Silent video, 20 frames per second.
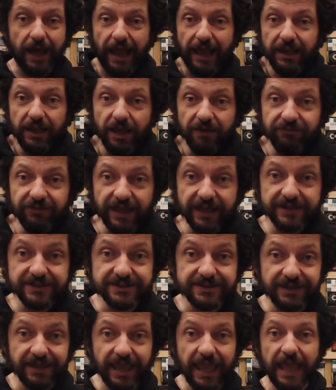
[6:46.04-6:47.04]
I love
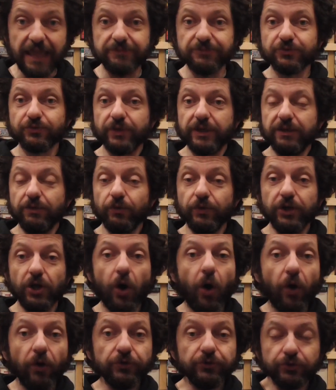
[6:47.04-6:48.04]
legacy games. We we
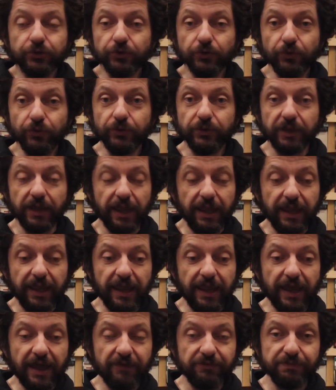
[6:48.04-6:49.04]
all do.
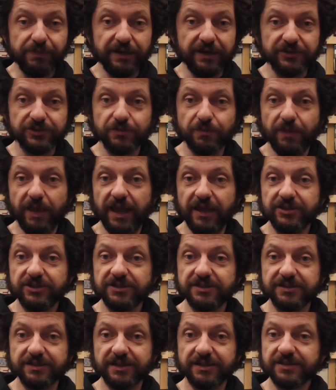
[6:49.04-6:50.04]
They have been a
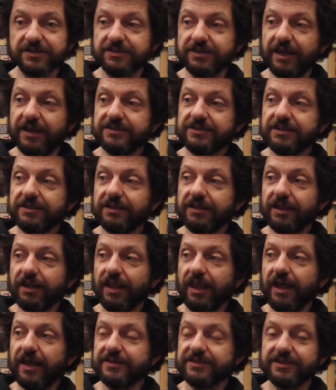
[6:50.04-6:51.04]
smashing success in the
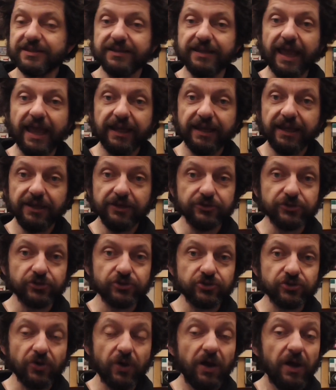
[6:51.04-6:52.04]
last decade or
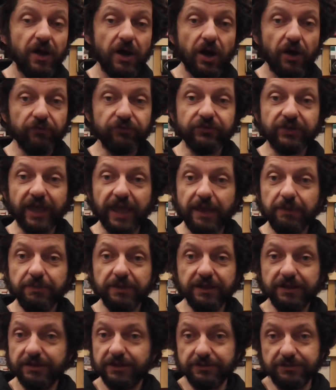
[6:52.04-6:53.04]
so of
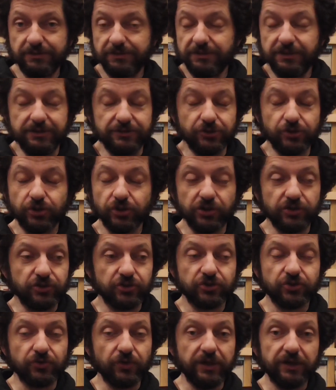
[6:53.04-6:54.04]
gaming. They're
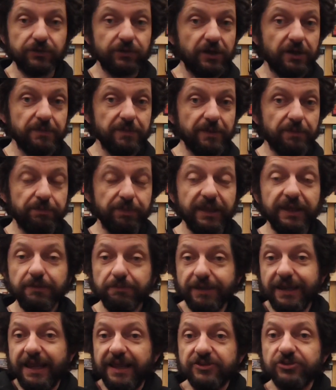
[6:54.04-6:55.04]
just so incredibly
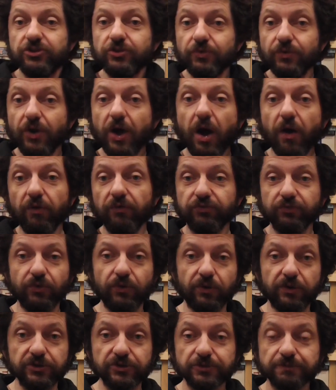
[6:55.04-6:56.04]
appealing. But as you know, of
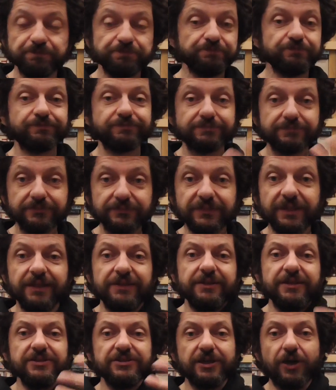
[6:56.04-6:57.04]
course,
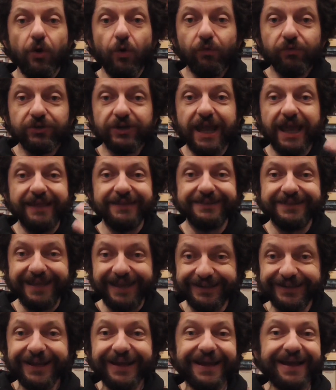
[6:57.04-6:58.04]
there's an overhead
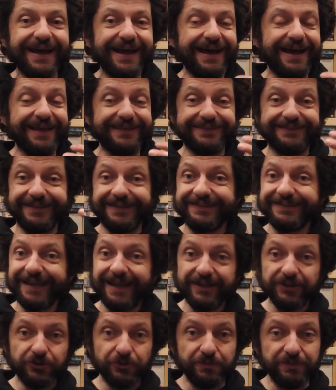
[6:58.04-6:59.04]
there. Uh, they
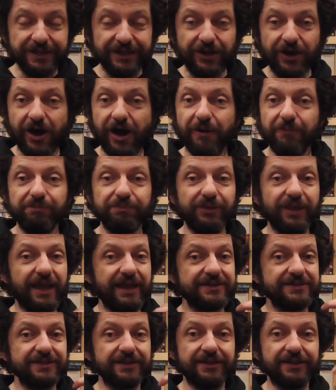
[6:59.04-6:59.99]
tend to be complex.